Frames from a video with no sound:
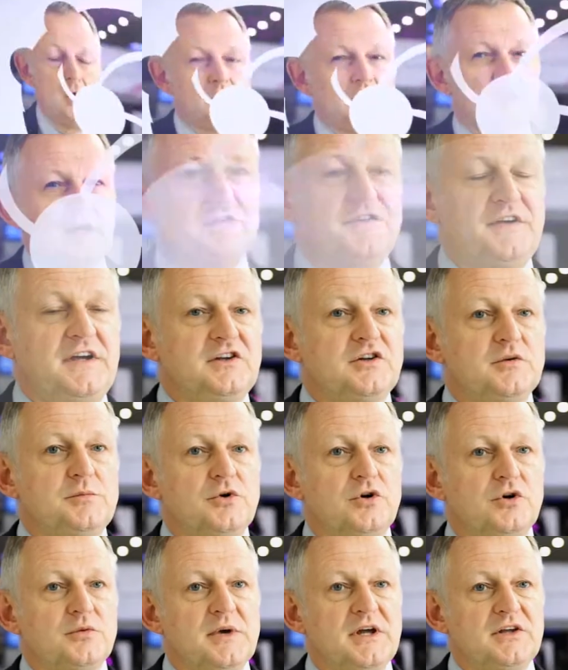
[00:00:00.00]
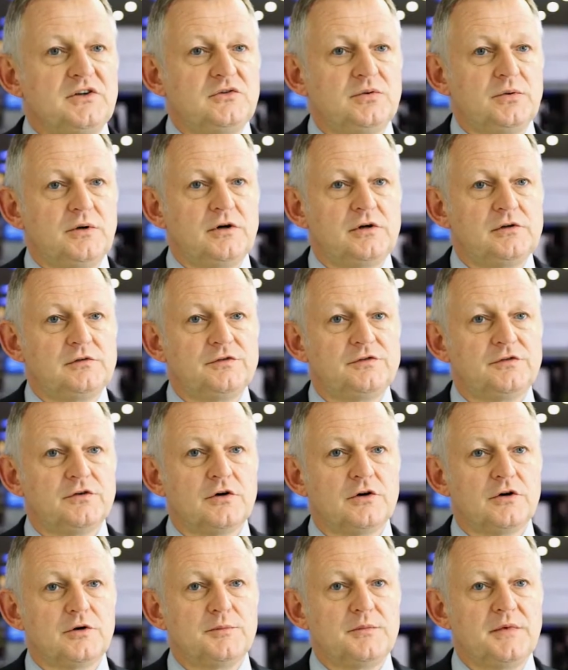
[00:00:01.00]
Well, I think the Broadband World
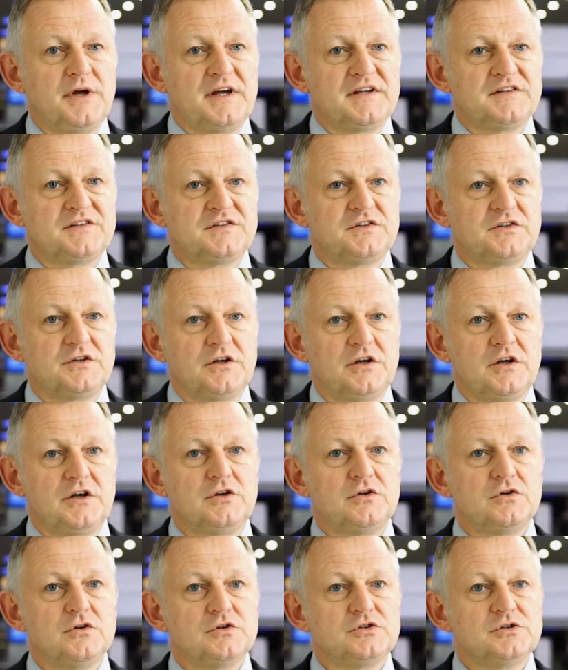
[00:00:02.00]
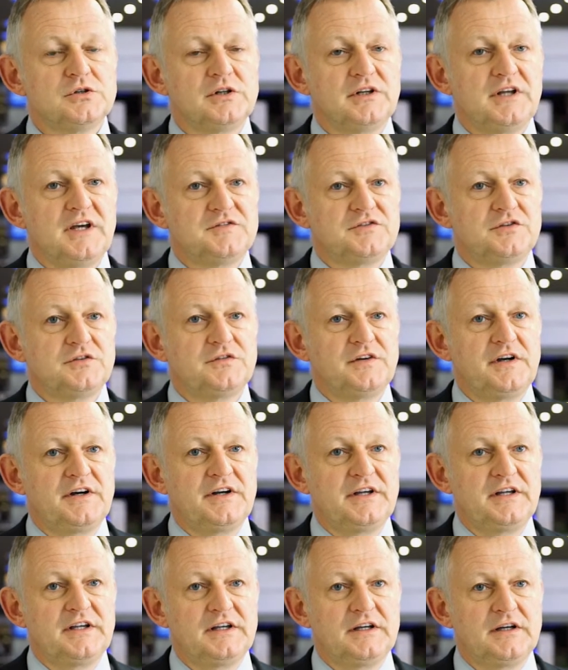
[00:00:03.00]
Forum, as usual, gives a
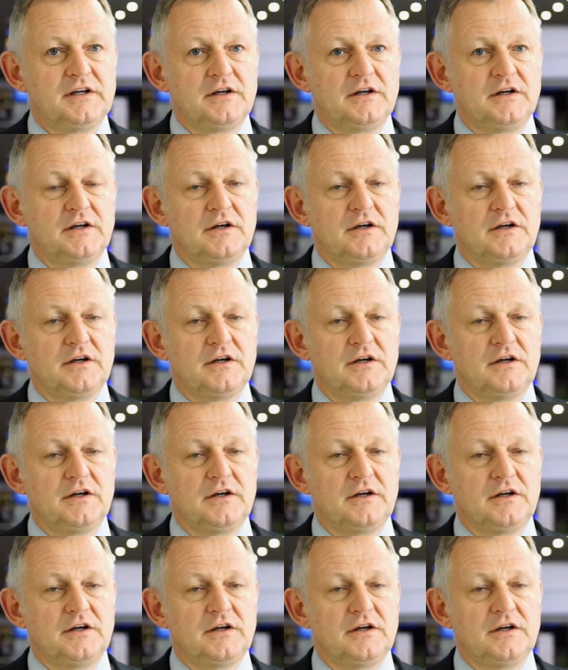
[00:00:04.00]
very